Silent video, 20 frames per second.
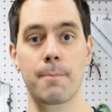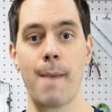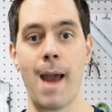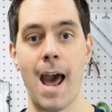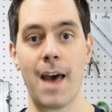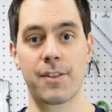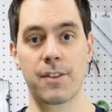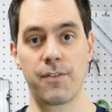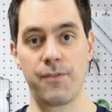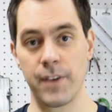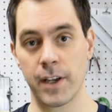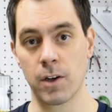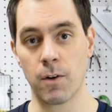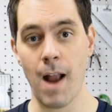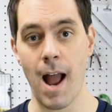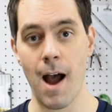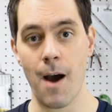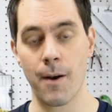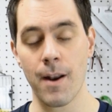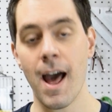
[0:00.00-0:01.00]
math to figure
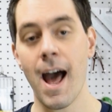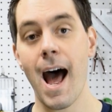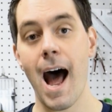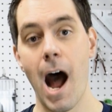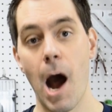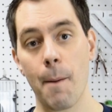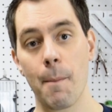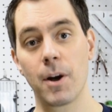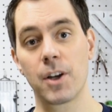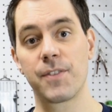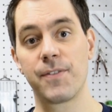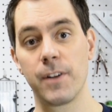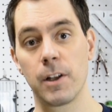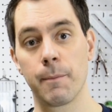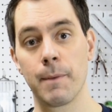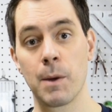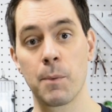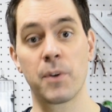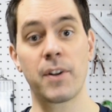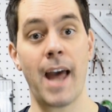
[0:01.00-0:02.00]
out how much
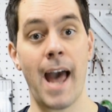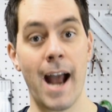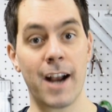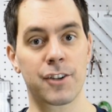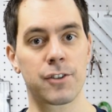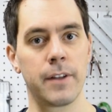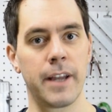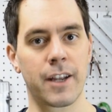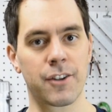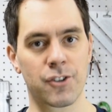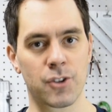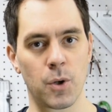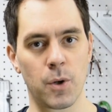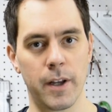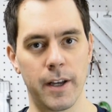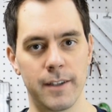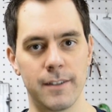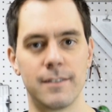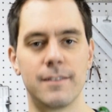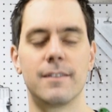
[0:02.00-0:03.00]
filament was actually
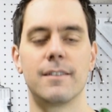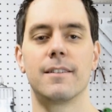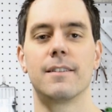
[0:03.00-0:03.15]
extruded.